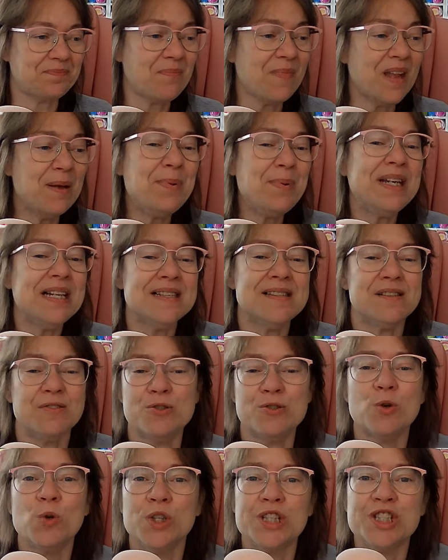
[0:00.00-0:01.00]
because there's
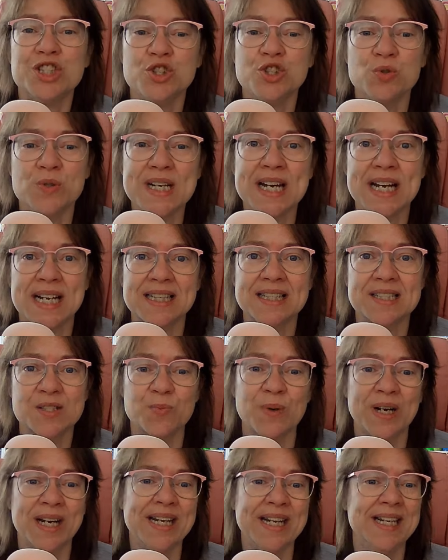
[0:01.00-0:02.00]
only two ducks,
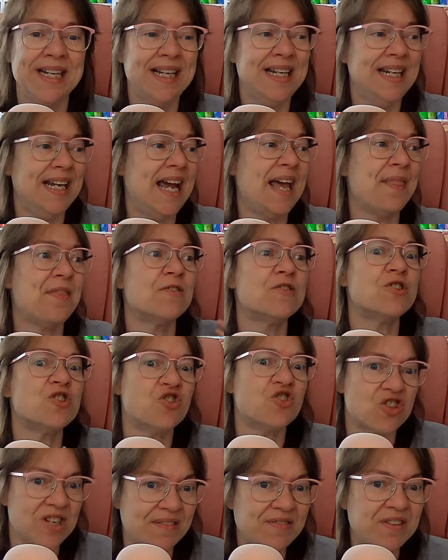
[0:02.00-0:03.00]
right? And there's
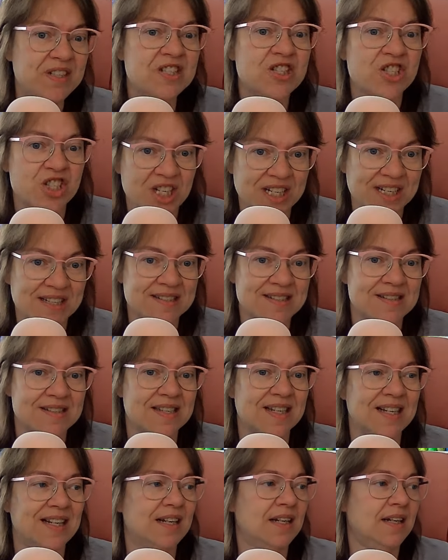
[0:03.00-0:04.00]
seven chicks.
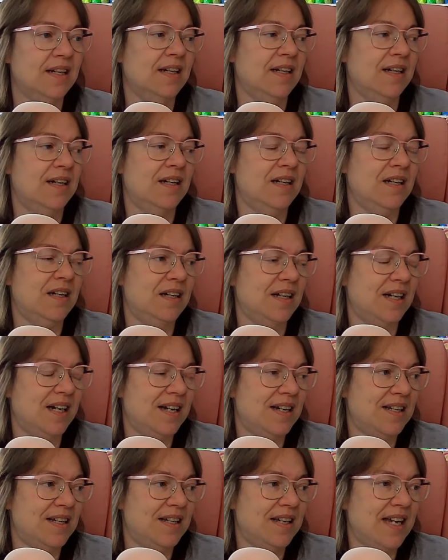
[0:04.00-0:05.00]

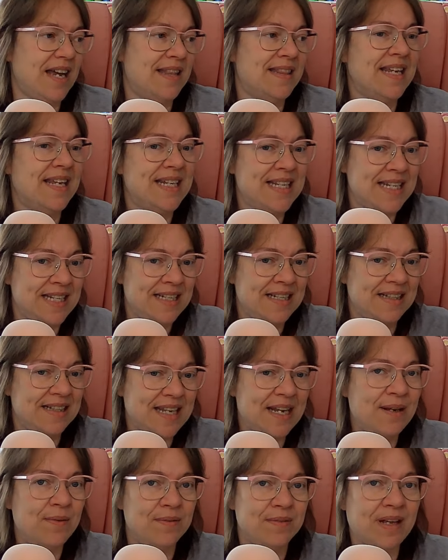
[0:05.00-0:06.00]
And
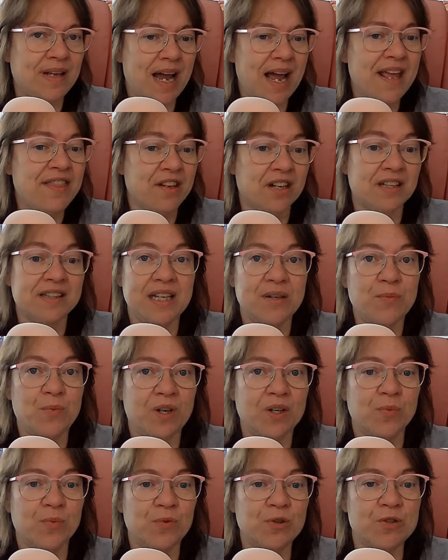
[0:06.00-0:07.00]
I thought they'd
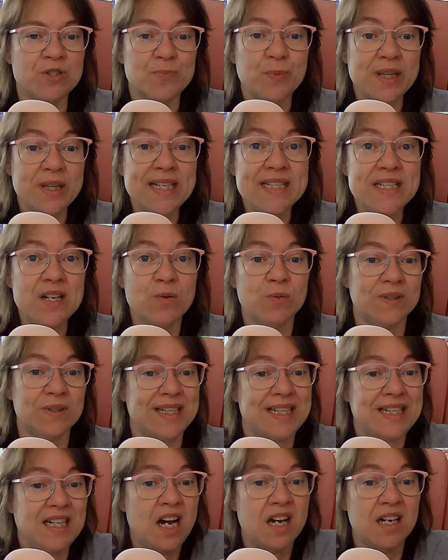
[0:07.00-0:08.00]
want to roost, but they don't. They
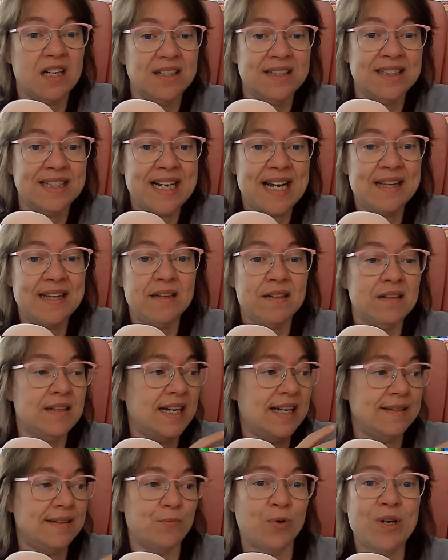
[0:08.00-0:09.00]
cuddle together
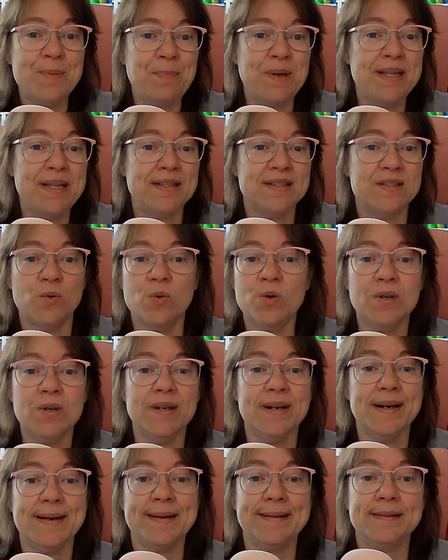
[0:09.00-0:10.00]
and right by the door,
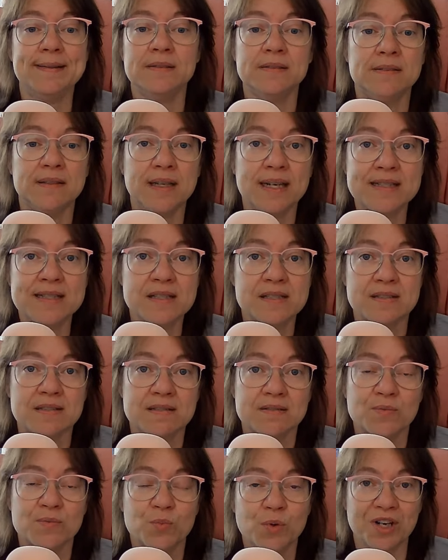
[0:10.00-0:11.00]
and that's
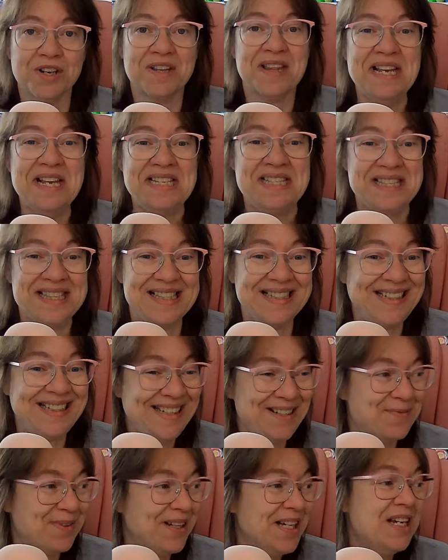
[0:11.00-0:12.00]
where they
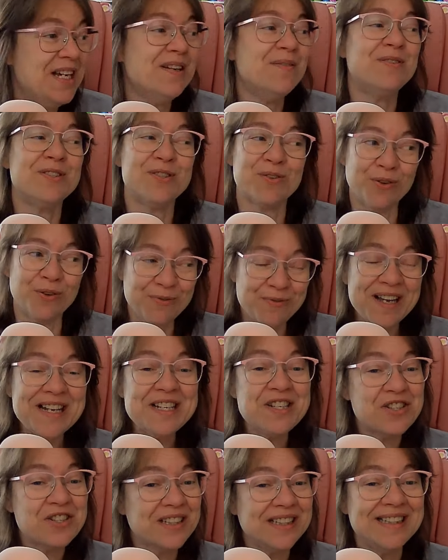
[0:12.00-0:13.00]
sleep. So
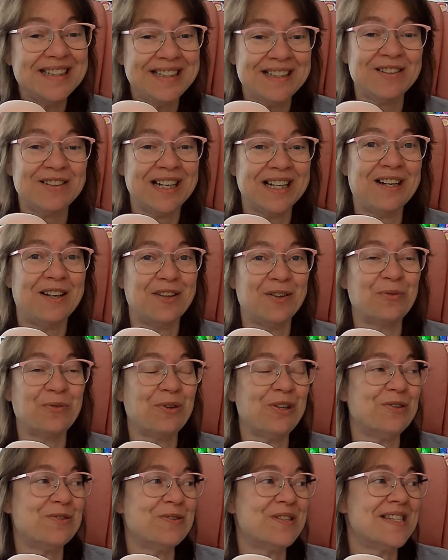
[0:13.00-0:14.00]
eventually they'll get on a
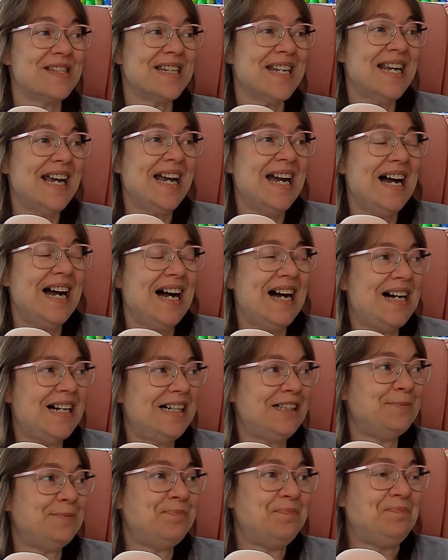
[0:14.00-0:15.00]
roost.
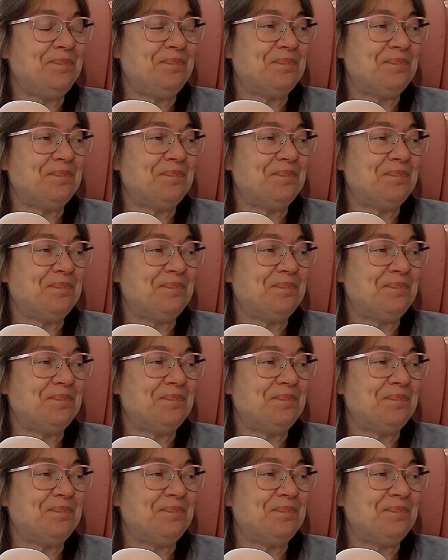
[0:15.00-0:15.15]
Well,